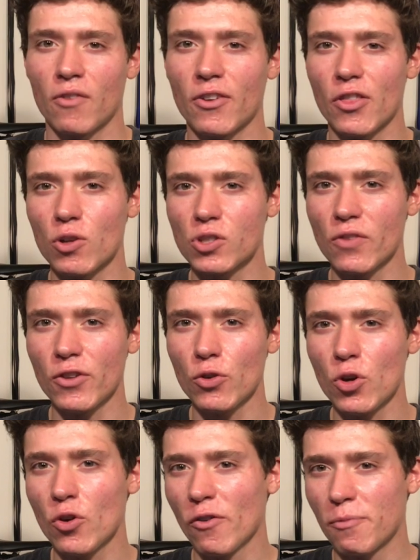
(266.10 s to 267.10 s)
For those of
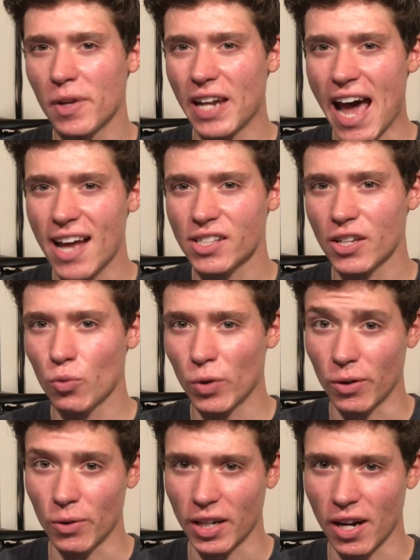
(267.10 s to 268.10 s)
you who have been asking
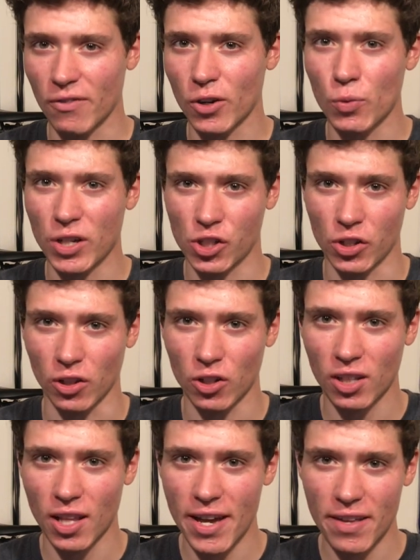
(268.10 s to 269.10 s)
what a recovery week should
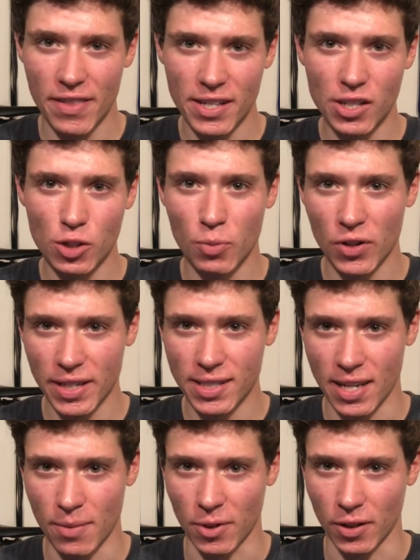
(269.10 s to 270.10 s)
look like, this is pretty
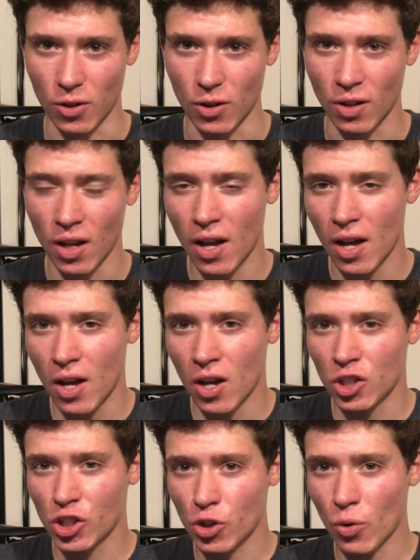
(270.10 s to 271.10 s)
typical.
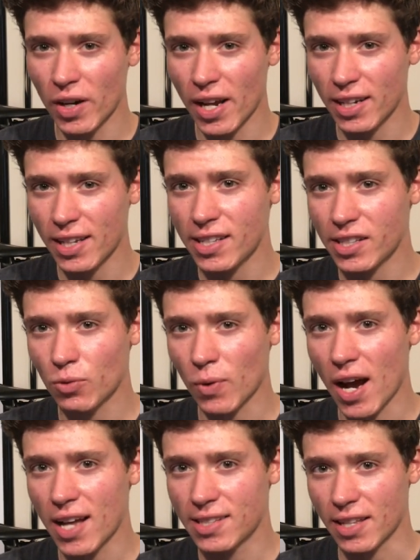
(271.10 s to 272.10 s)
Short and easy
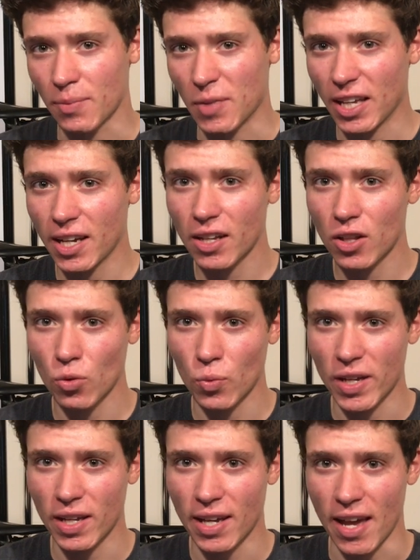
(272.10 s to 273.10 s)
rides at the beginning of the
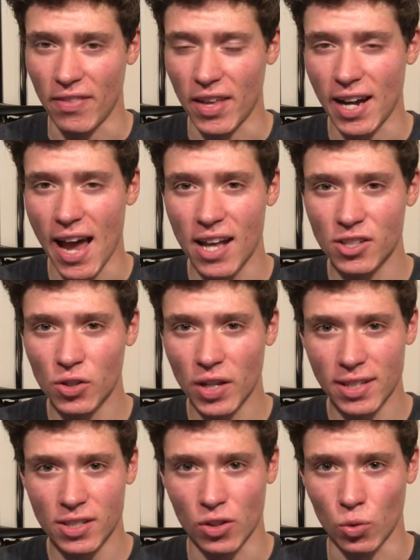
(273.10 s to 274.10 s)
week, and then as you
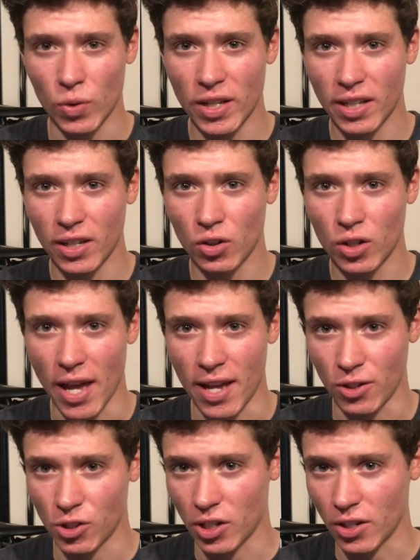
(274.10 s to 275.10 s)
get to the weekend
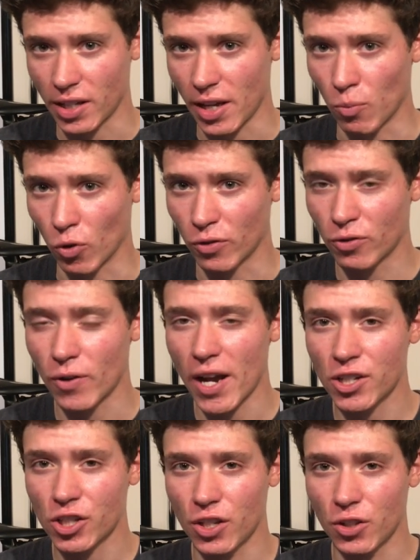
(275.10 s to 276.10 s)
and you start to get more
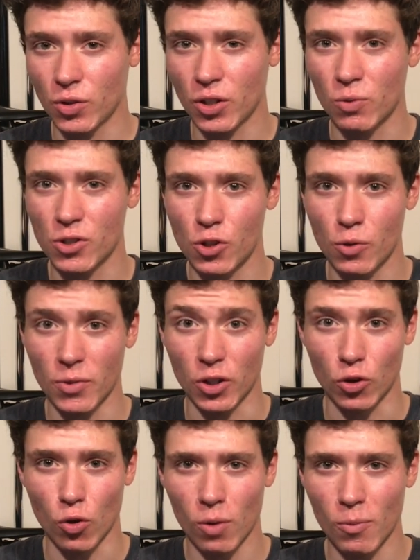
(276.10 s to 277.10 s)
fresh, you can resume your
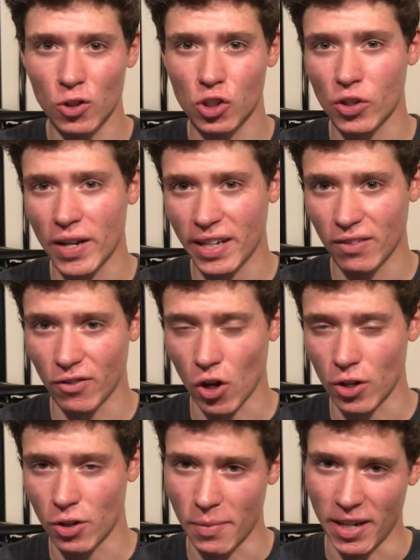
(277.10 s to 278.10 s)
normal training
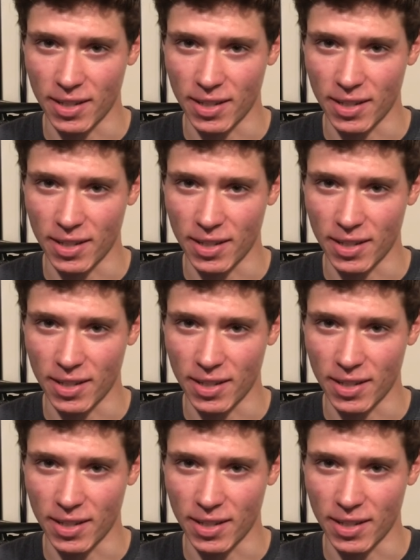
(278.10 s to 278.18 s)
volume and